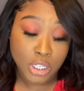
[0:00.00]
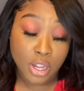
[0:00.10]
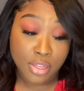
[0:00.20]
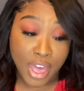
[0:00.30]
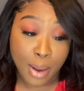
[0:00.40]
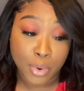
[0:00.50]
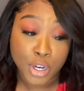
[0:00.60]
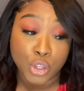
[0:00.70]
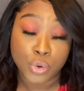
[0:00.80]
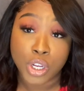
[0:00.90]
that one,
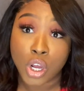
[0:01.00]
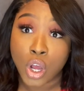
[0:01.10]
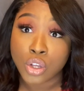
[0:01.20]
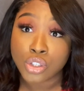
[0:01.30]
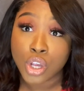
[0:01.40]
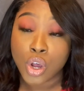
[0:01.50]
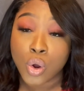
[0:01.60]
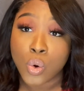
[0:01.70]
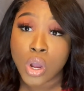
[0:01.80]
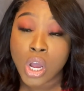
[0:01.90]
you can
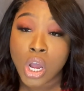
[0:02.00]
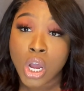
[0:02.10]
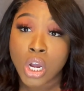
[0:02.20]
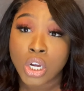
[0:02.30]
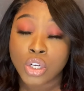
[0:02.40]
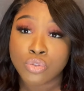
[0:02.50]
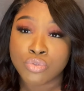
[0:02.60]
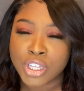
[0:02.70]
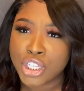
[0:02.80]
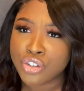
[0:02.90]
also
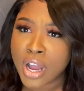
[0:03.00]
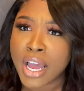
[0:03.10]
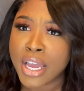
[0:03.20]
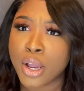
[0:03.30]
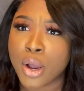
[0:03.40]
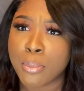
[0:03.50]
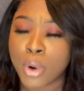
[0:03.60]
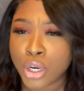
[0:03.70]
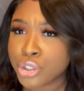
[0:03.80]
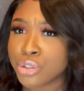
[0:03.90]
really try
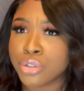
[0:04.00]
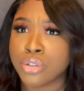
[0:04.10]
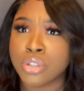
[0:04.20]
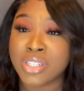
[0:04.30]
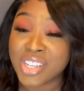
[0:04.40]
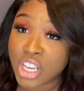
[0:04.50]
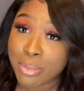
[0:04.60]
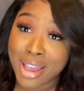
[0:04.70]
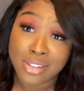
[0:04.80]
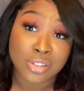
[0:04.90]
Marshall's TJ
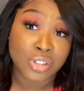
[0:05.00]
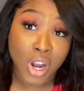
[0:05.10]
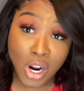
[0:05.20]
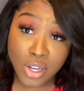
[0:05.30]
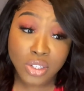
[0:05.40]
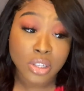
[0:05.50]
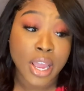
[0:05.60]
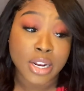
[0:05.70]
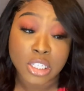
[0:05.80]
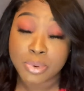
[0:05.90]
Maxx Start.
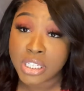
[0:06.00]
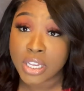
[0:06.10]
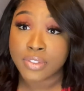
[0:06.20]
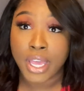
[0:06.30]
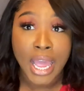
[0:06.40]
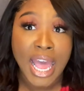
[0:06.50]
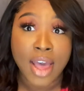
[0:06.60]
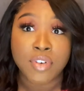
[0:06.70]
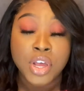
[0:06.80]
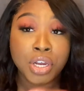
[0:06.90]
Inexpensive. They
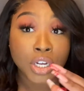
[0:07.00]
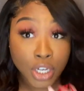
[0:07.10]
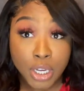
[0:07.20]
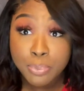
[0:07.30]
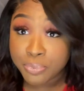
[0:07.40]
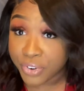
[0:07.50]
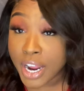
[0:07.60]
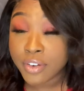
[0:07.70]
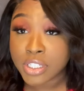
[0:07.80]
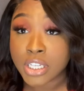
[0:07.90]
have good
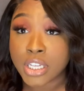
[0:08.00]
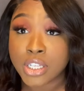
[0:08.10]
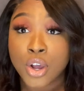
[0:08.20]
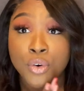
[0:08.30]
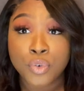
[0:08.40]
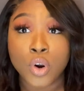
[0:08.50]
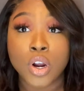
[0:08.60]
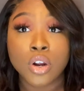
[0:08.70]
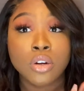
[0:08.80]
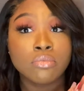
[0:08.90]
fragrances
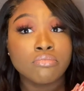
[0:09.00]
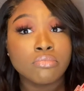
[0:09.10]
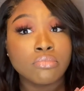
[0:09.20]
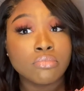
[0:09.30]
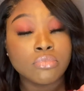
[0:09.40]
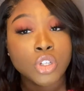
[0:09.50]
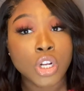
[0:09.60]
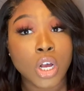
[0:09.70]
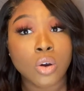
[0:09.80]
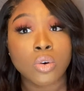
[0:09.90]
for, you
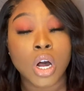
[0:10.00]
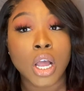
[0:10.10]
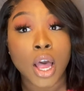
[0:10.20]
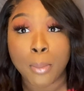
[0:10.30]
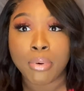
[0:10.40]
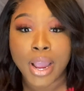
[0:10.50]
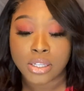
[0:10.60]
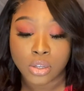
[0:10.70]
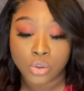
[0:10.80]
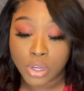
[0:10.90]
know, a cut price.
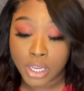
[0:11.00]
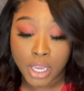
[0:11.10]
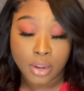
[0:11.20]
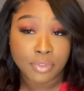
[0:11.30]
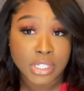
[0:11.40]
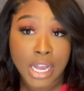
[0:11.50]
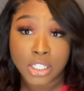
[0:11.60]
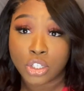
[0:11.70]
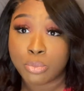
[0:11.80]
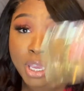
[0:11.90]
So you can get
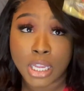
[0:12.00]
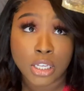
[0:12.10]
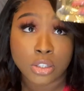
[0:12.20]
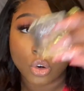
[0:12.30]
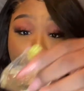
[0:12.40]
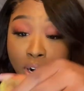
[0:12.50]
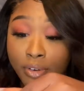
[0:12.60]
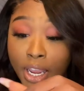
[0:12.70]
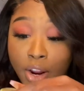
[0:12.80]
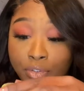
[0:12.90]
Versace, you may get this little bottle
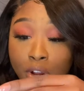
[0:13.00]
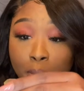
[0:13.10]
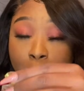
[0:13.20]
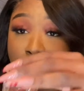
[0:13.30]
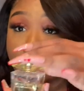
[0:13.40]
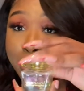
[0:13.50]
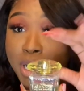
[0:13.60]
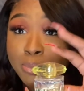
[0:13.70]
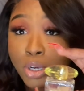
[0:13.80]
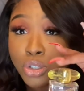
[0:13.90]
right here from TJ
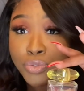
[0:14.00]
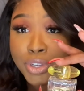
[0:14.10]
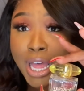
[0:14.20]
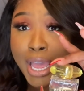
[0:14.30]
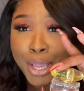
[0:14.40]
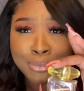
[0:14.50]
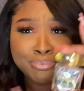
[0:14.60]
Maxx Marshalls for like